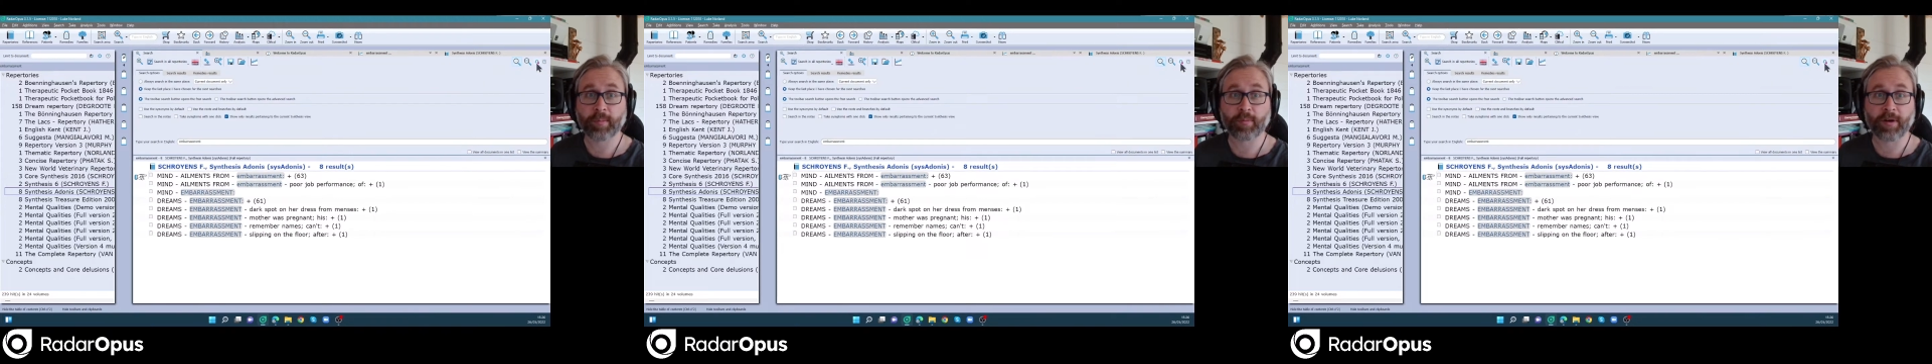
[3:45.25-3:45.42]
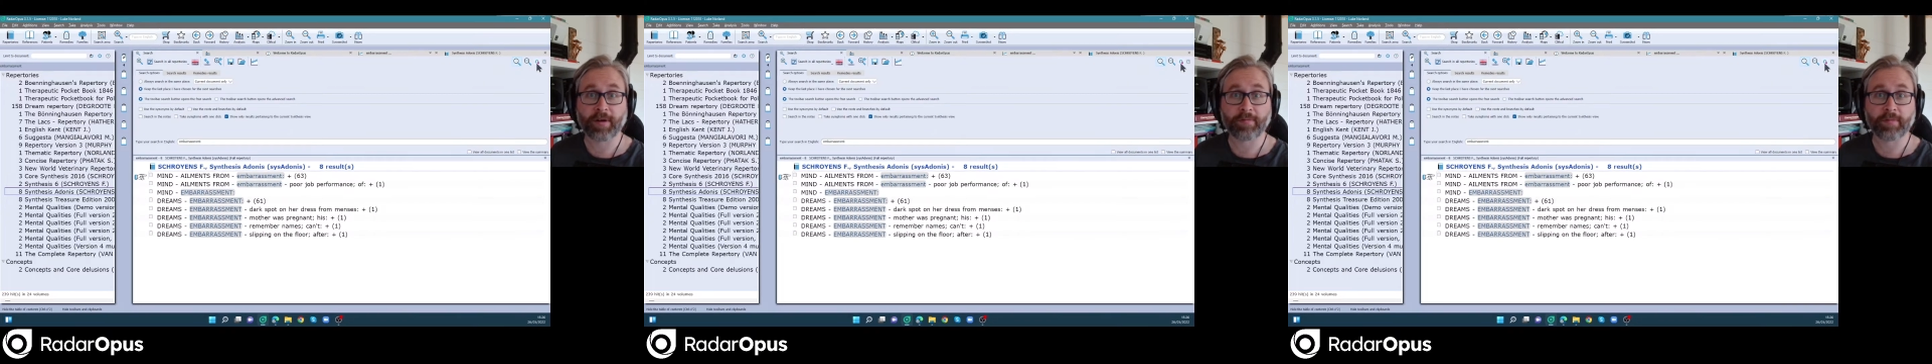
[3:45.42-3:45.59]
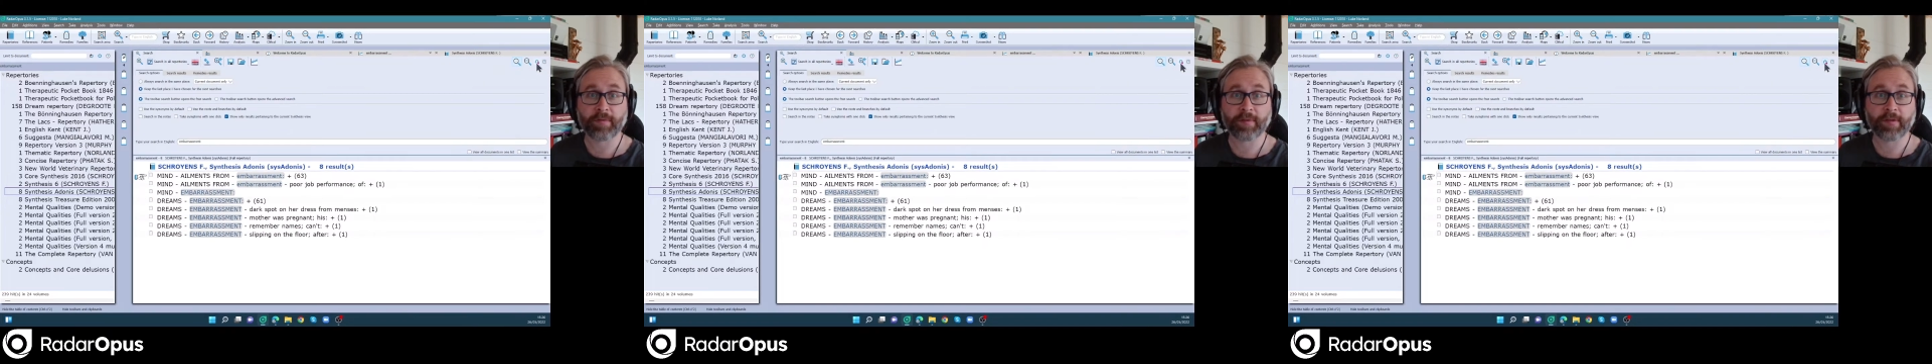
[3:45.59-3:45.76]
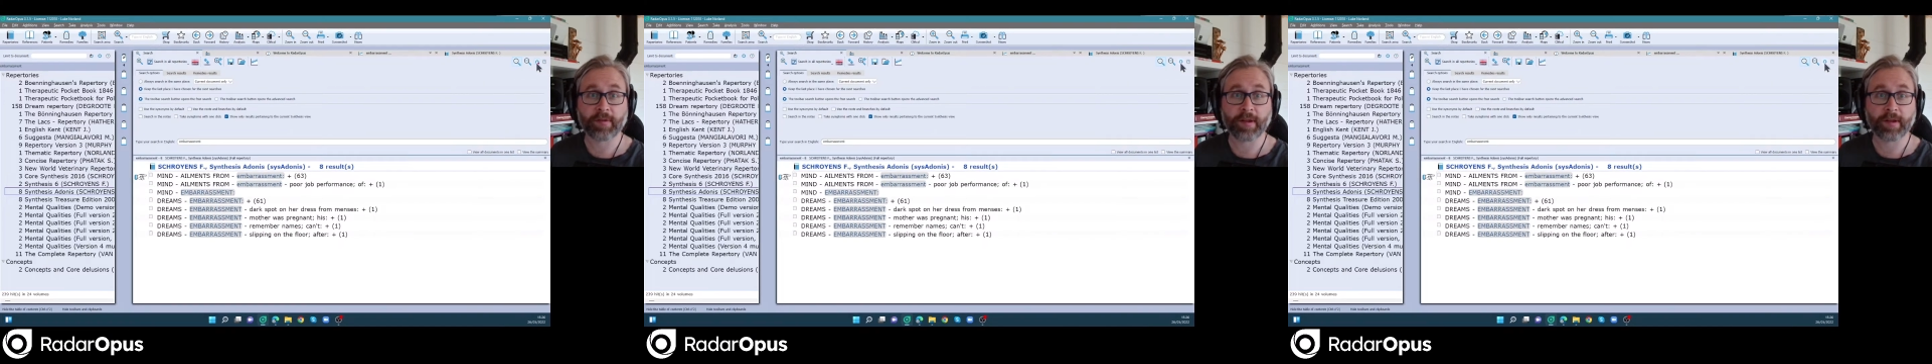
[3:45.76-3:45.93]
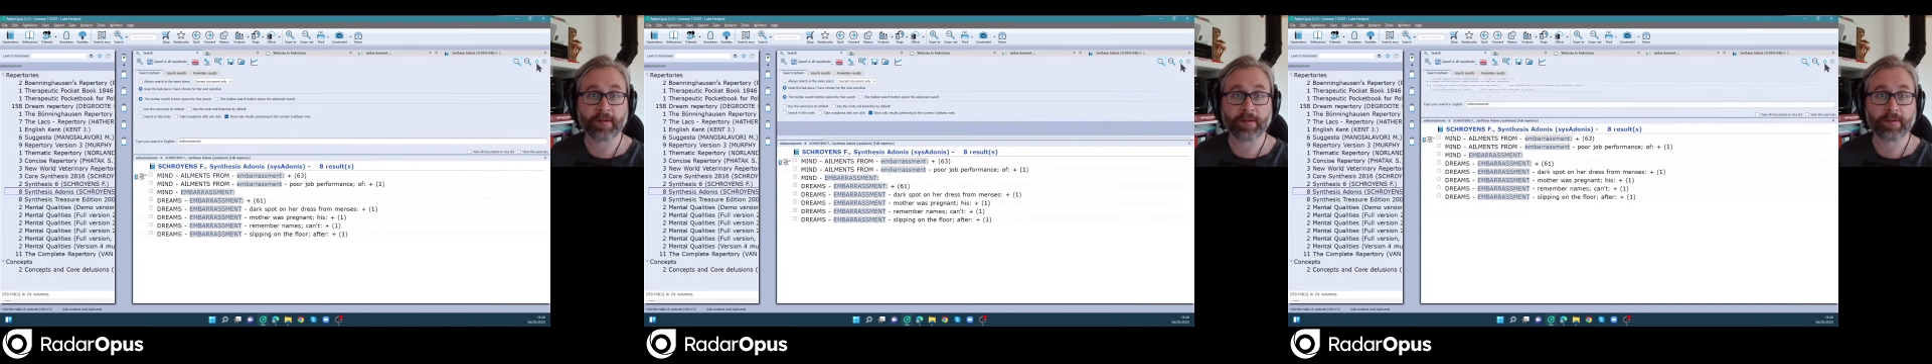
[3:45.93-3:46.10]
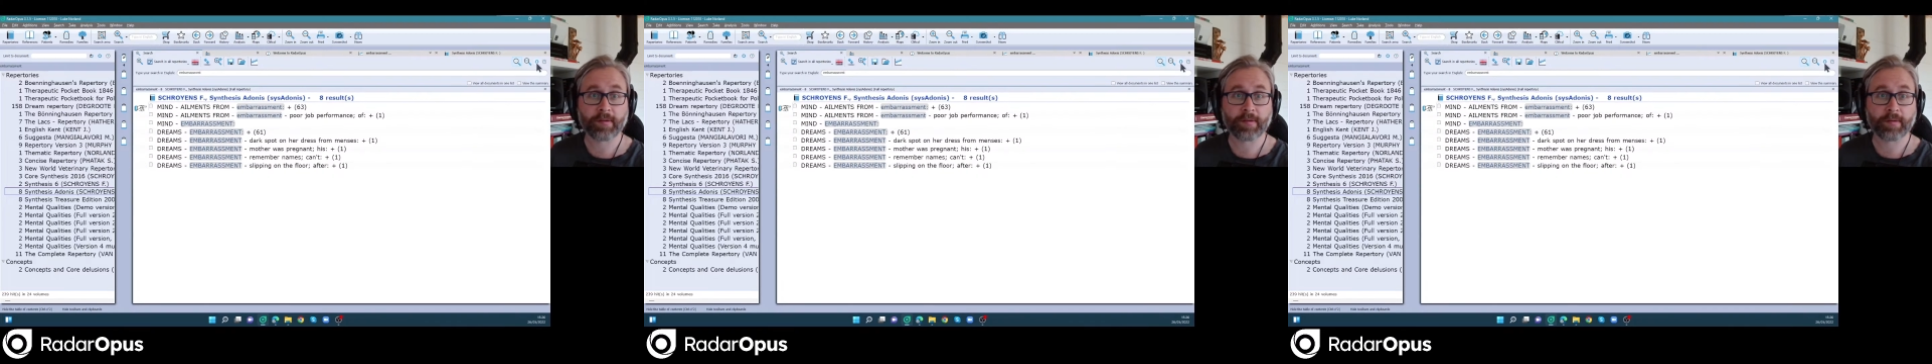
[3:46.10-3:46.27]

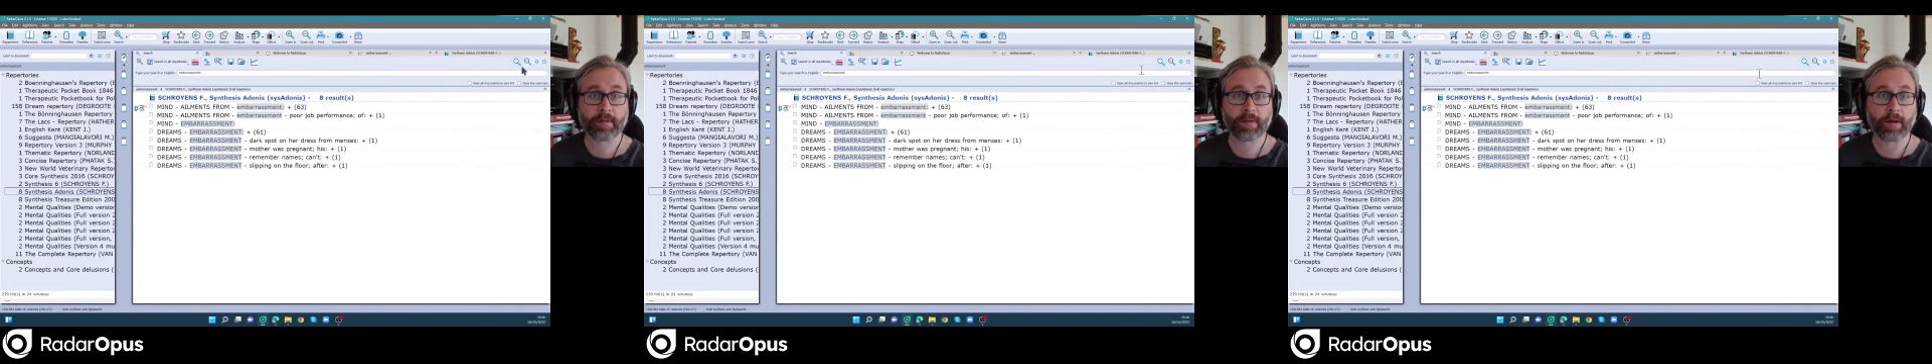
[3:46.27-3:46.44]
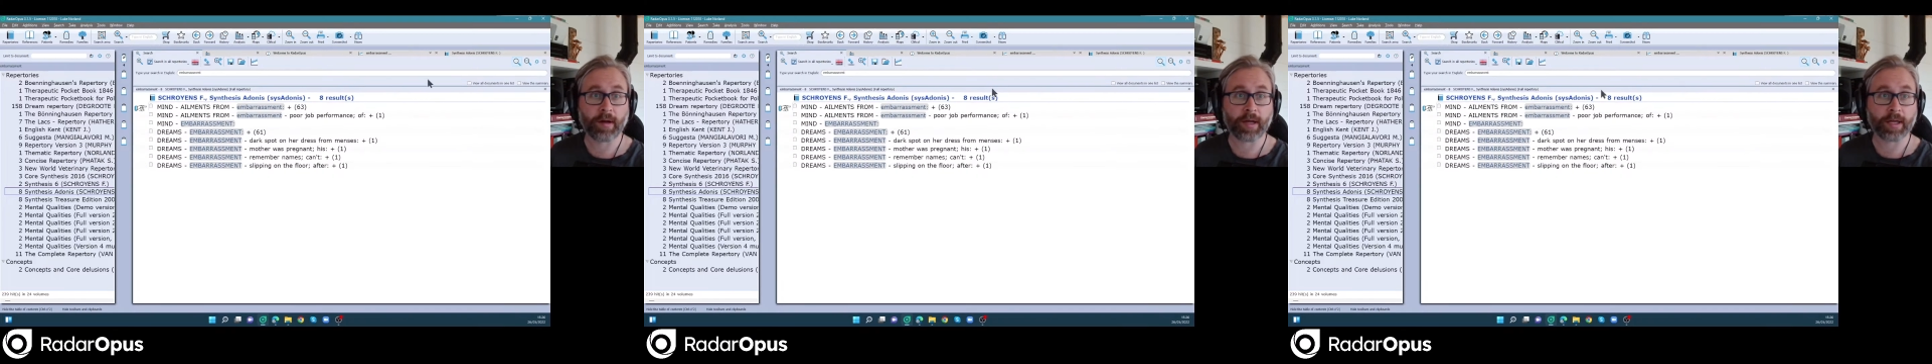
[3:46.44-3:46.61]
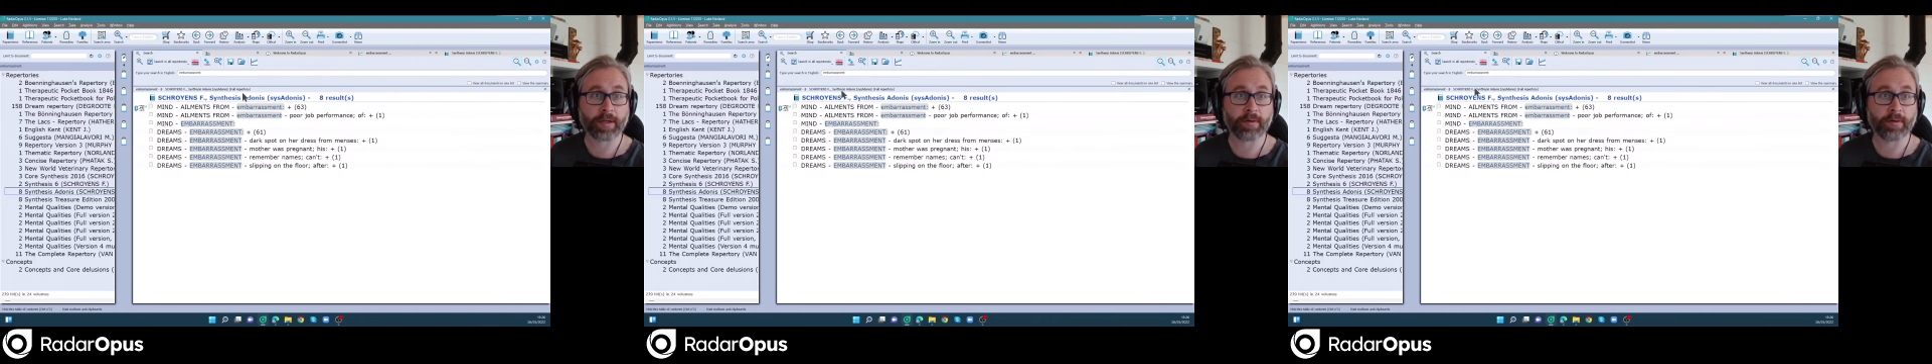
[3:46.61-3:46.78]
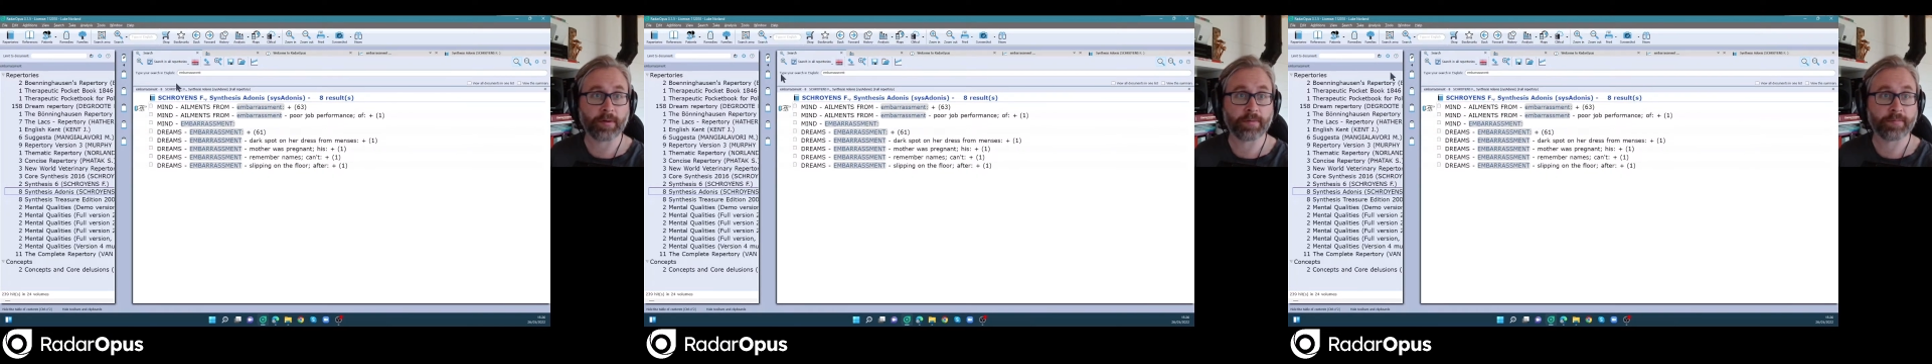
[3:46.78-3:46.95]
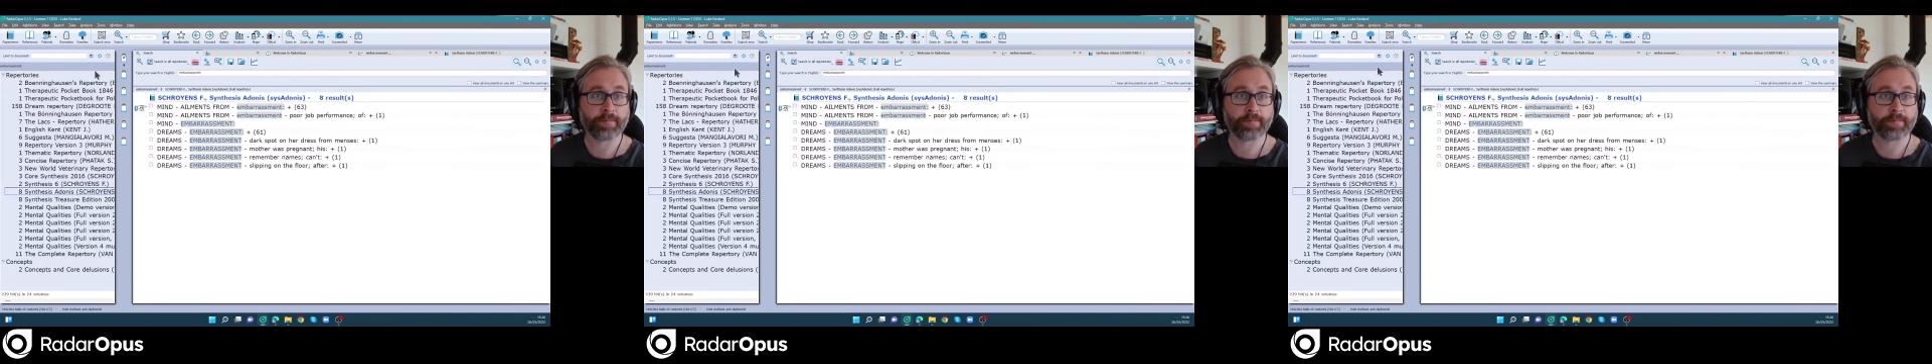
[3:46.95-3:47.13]
preferences icon.